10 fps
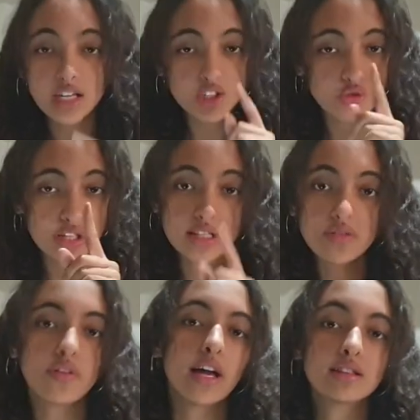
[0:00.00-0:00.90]

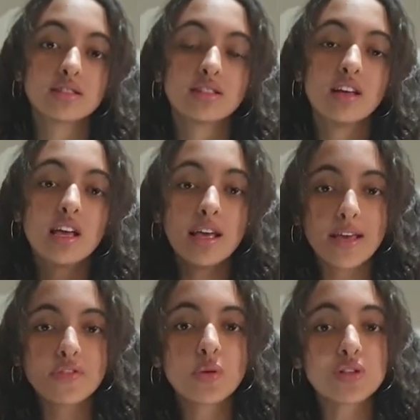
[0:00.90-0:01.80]
Interesting fact.
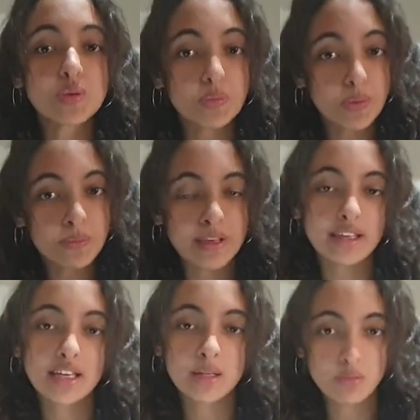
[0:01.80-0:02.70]
If you want to put
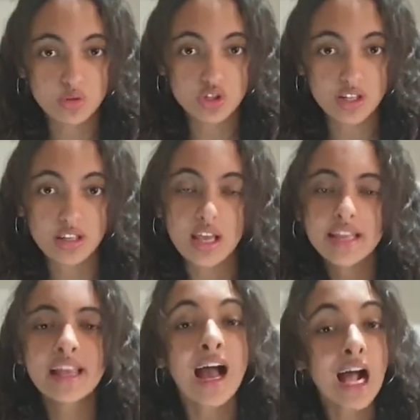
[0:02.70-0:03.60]
me in motion
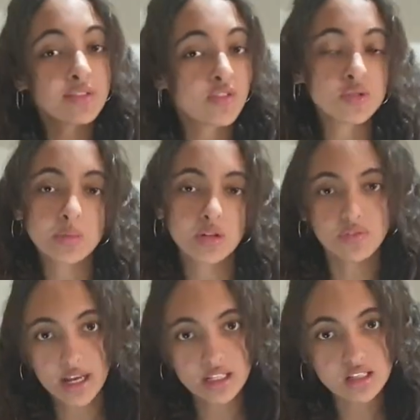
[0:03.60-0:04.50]
in half of speed
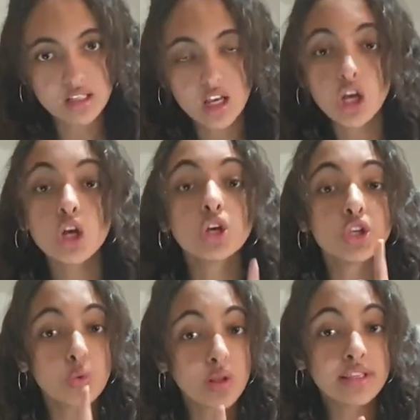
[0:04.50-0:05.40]
of light,
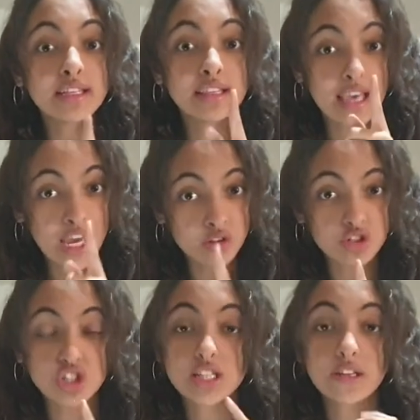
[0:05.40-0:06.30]
you will need the
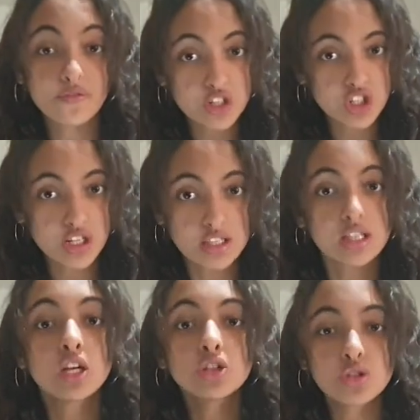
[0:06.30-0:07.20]
energy sufficient
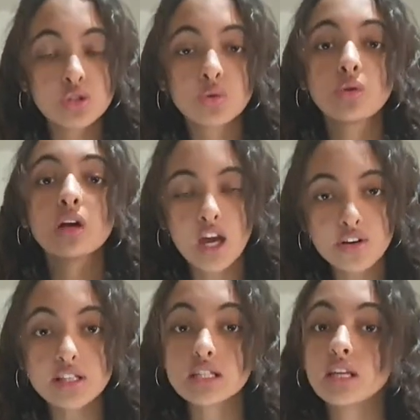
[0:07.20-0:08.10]
to
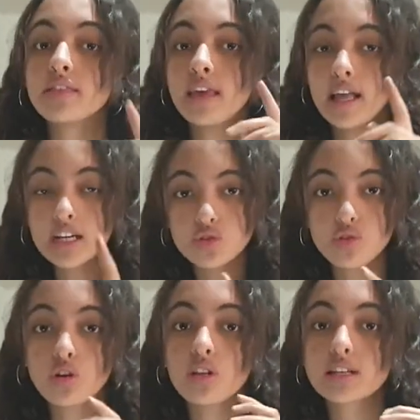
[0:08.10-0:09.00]
guarantee the
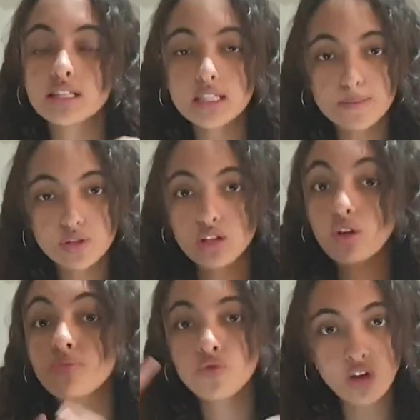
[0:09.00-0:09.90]
electrical consumption
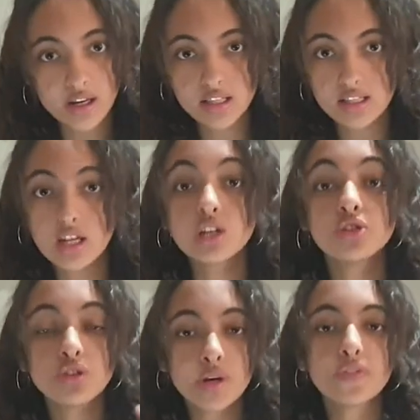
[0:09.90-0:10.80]
of Moroccans
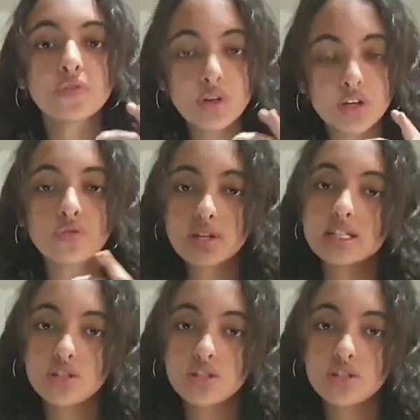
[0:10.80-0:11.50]
during 44